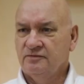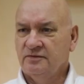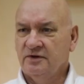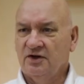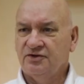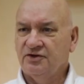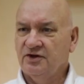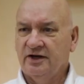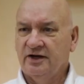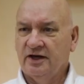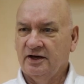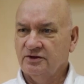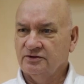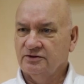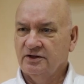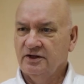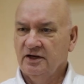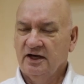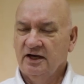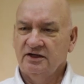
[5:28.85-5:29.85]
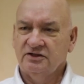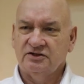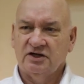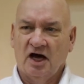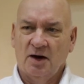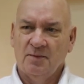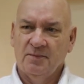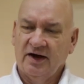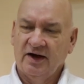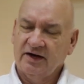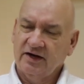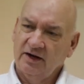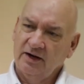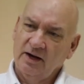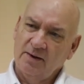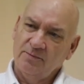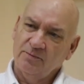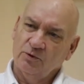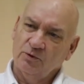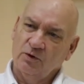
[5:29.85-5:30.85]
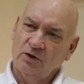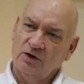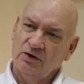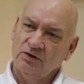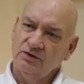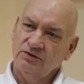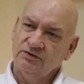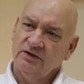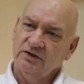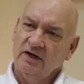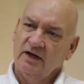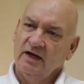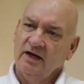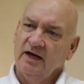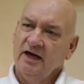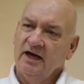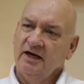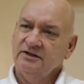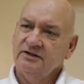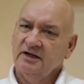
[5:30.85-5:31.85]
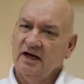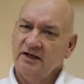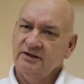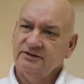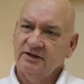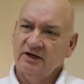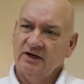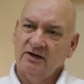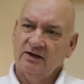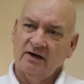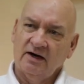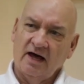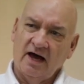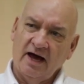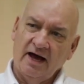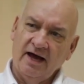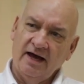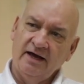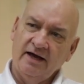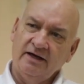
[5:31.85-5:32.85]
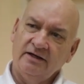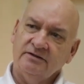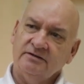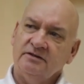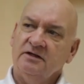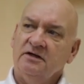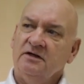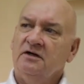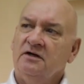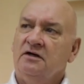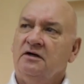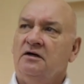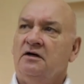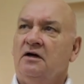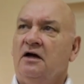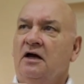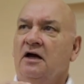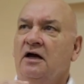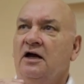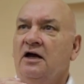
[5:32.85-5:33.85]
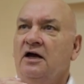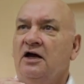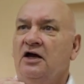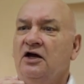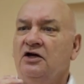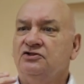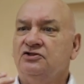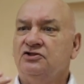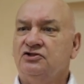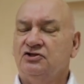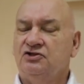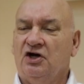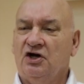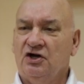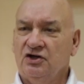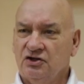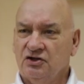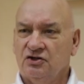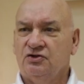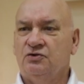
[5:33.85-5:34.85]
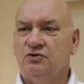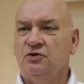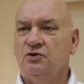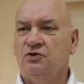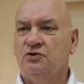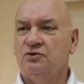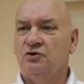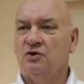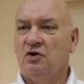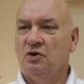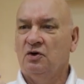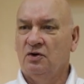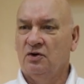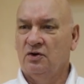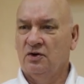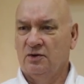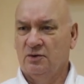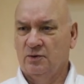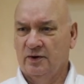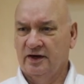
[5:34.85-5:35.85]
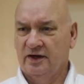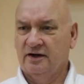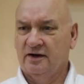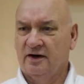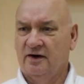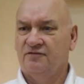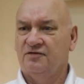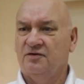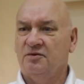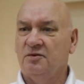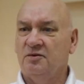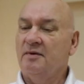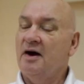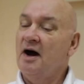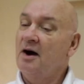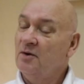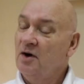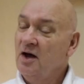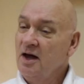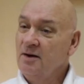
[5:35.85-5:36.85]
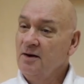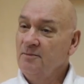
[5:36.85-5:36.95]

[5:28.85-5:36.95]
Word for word: nothing else. He's not making up words. He's not telling lies. He's just telling the truth where it comes from the Bible.